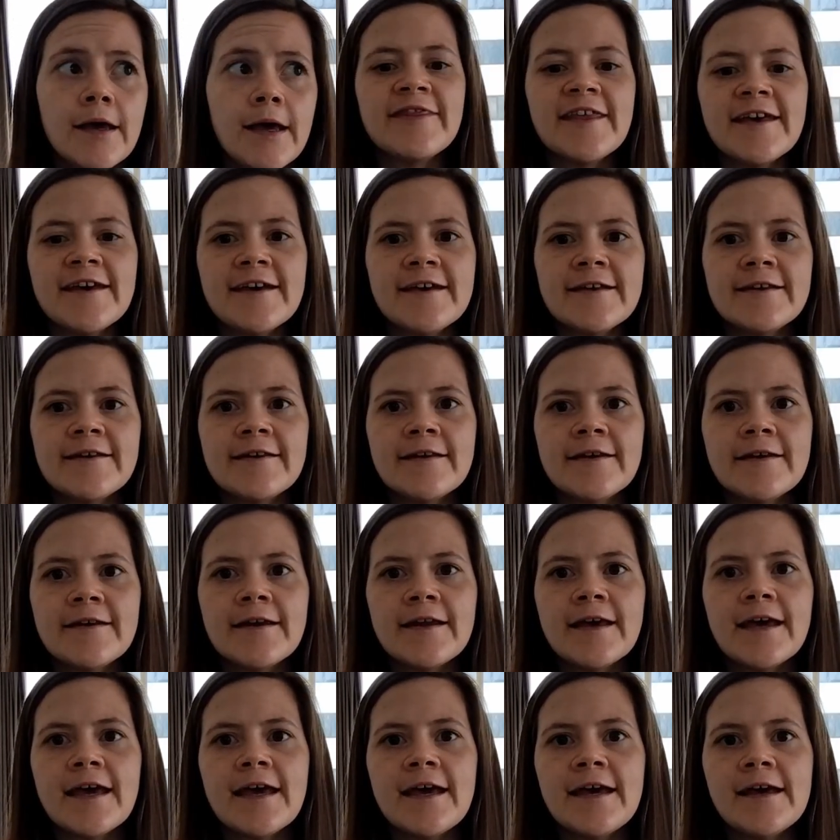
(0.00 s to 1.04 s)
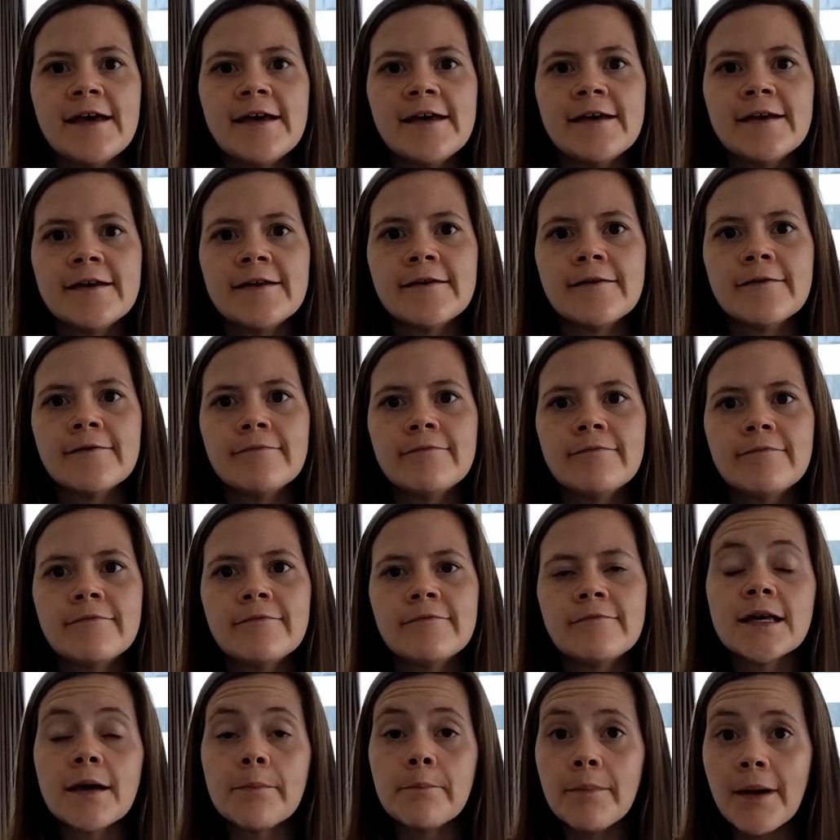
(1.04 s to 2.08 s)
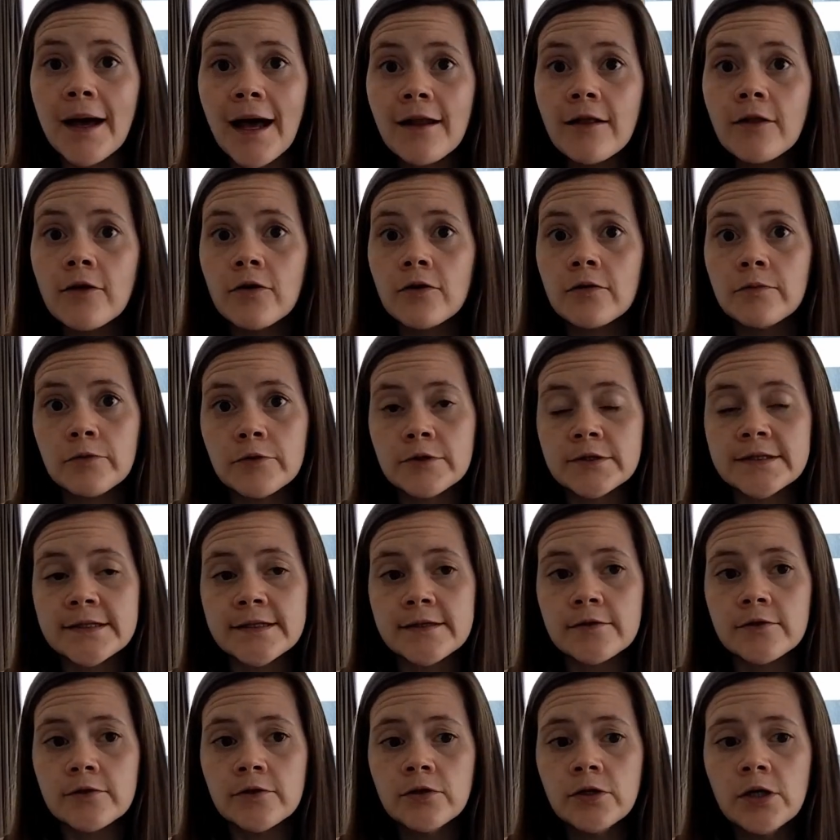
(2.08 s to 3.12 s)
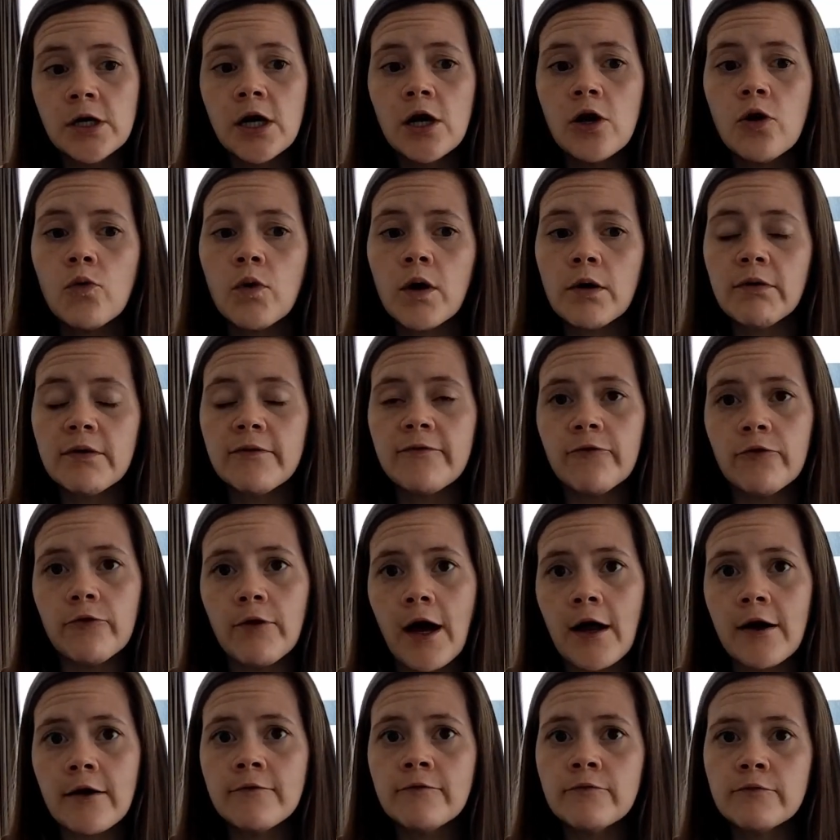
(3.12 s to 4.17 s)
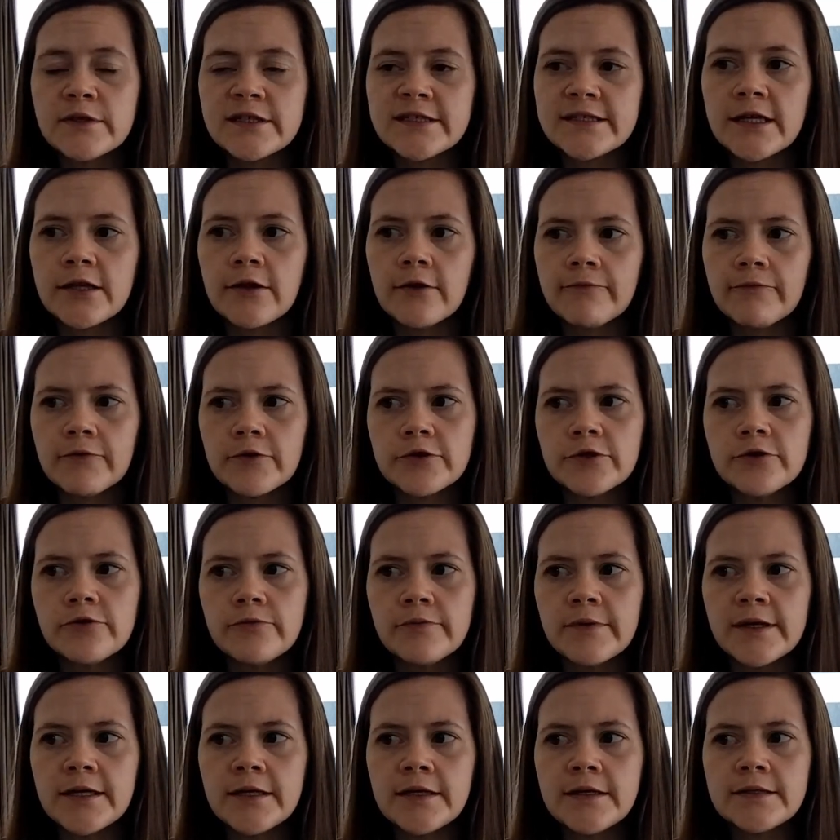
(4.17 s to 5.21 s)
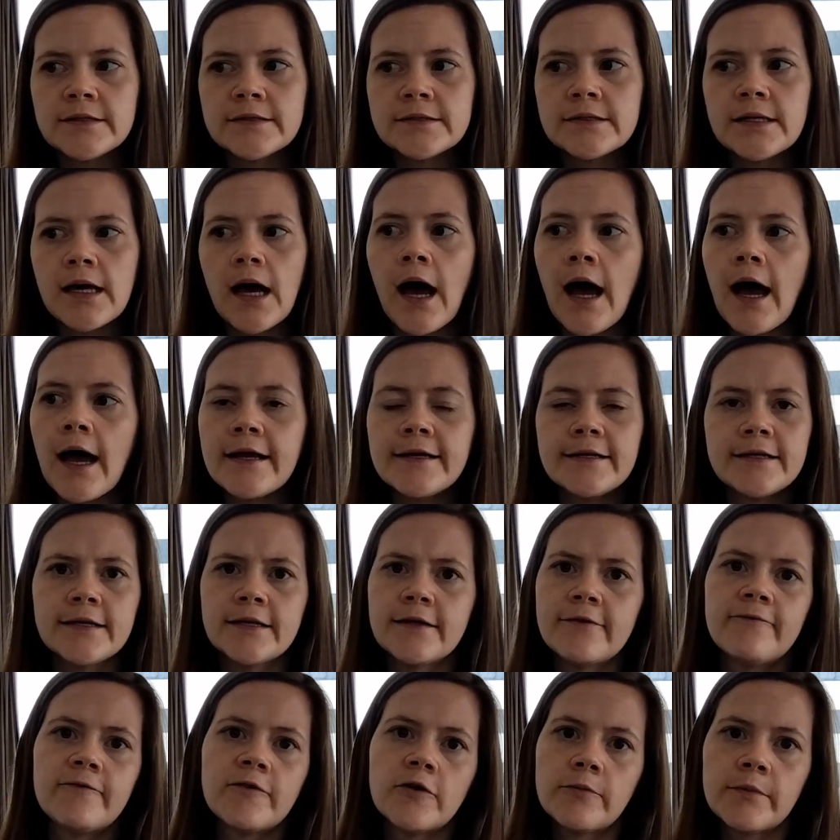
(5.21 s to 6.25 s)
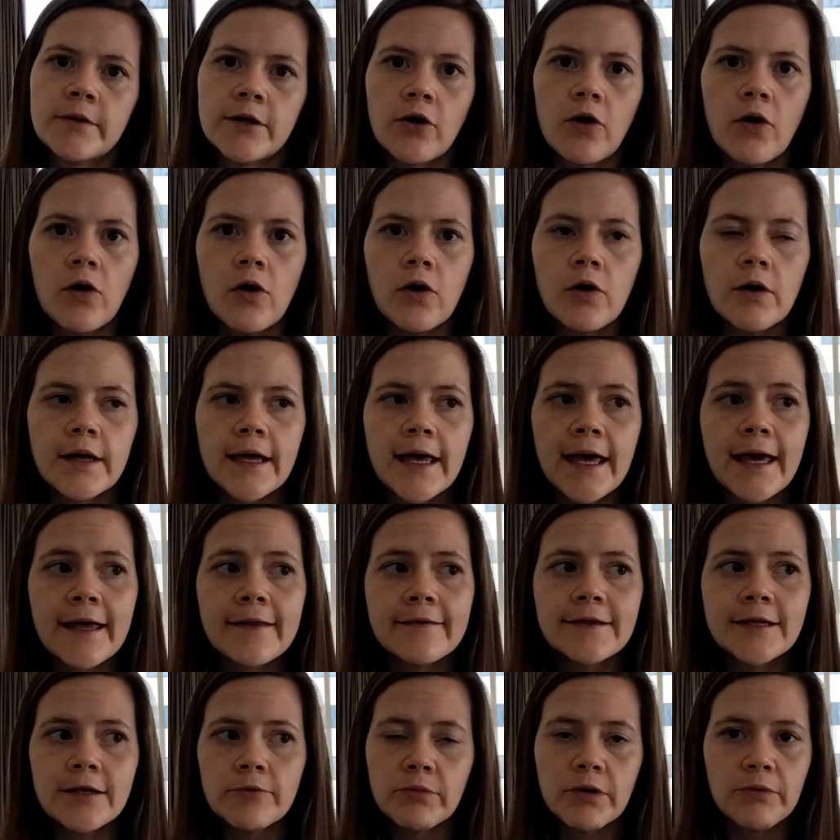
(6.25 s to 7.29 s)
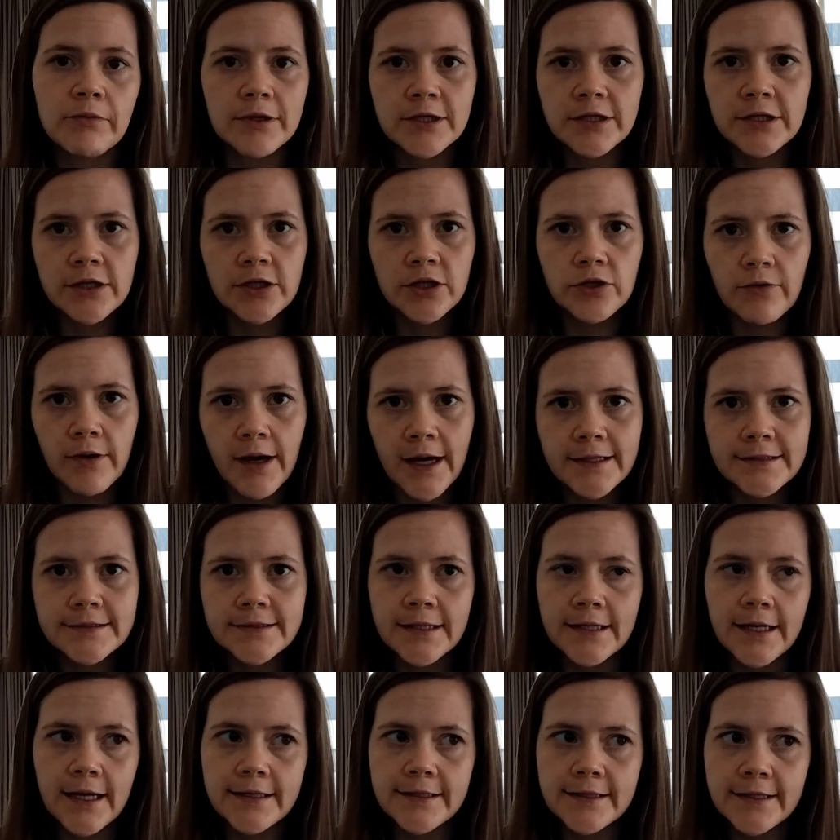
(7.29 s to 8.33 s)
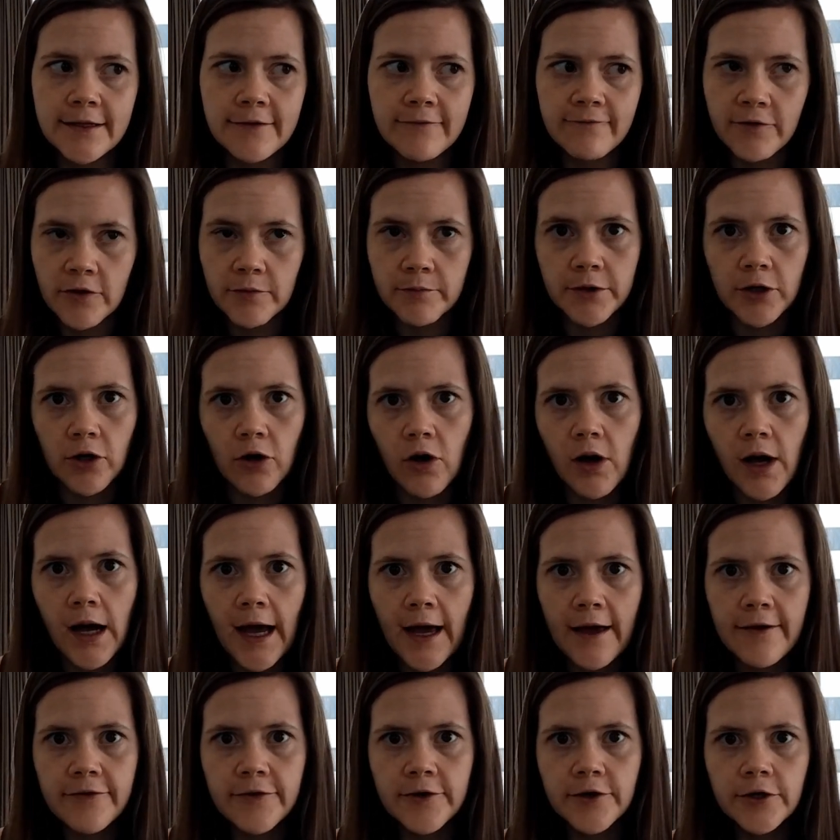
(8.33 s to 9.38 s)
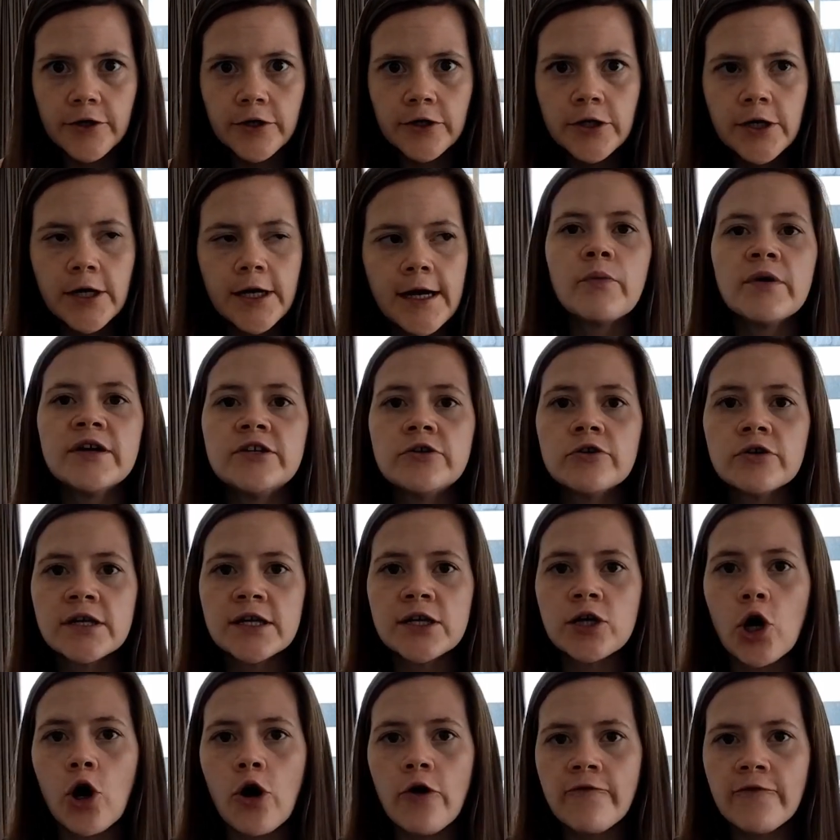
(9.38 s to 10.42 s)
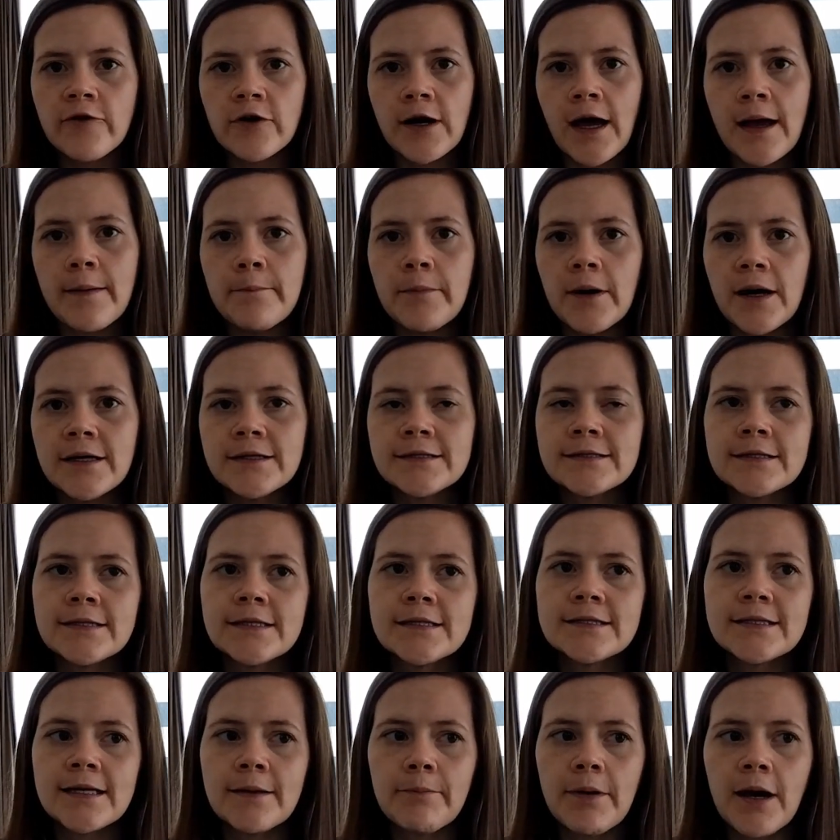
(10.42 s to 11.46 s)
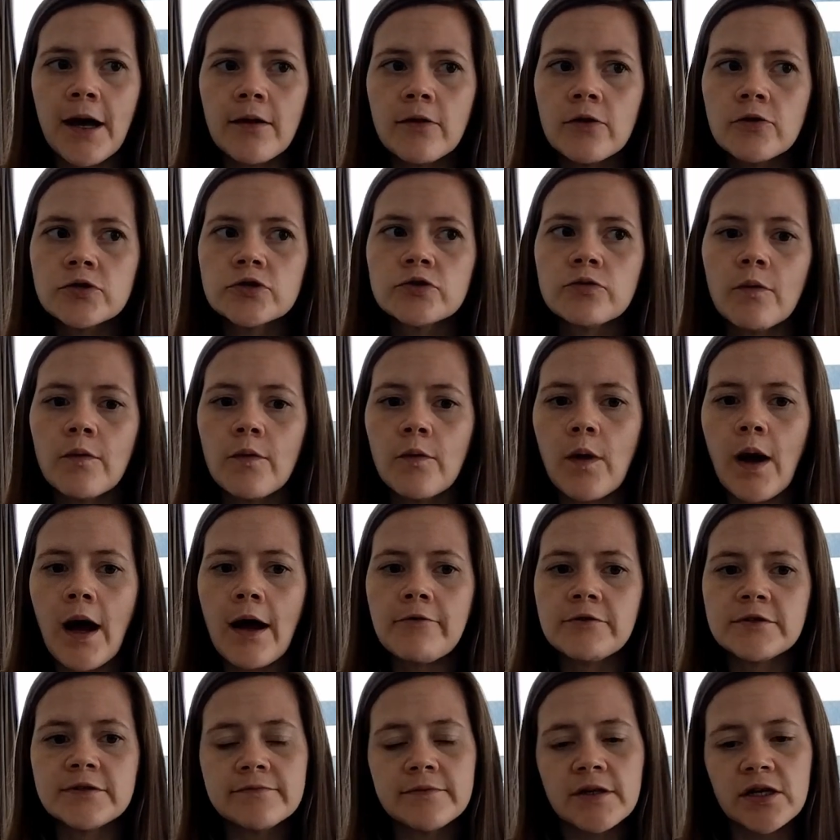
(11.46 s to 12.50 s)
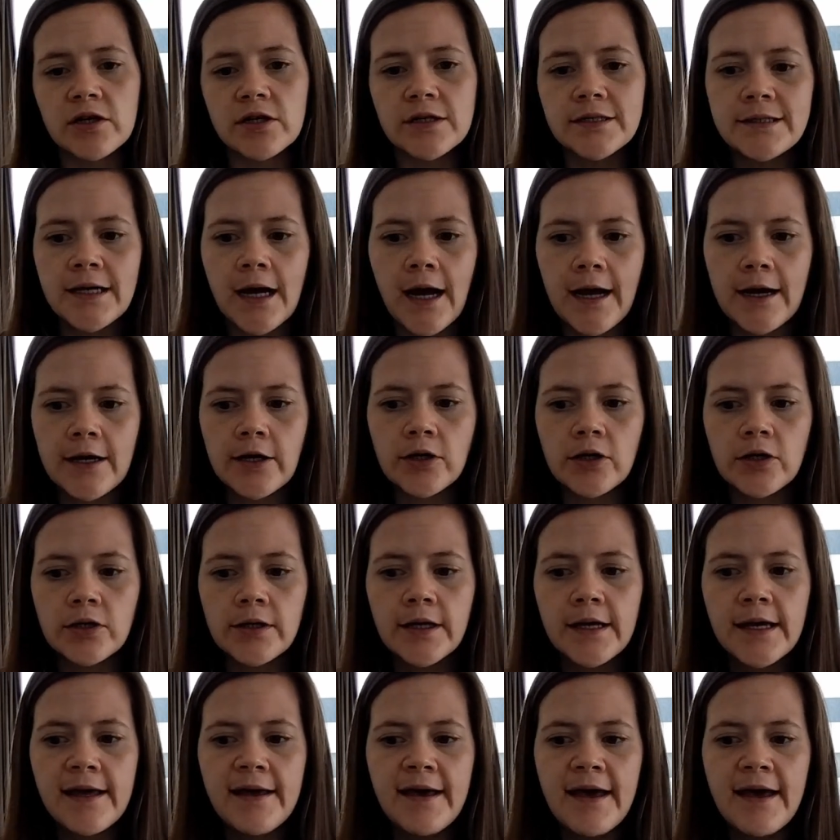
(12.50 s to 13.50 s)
Then in São Paulo, Brazil, where we flew out of, we stayed there for 2 weeks. I didn't film at all, and then we went to the US and I didn't film at all either. We took an overnight bus into São Paulo, so I was very tired.